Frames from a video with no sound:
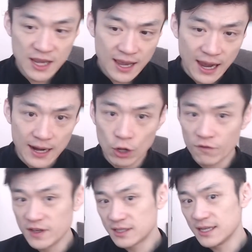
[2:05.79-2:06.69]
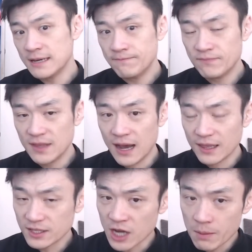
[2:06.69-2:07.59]
And obviously, the
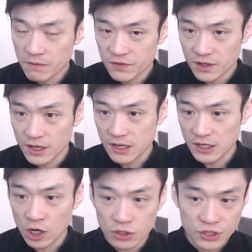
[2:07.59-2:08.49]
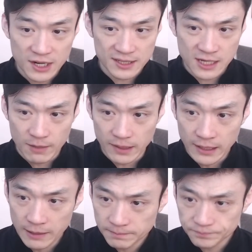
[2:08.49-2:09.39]
time of the contract is coming up.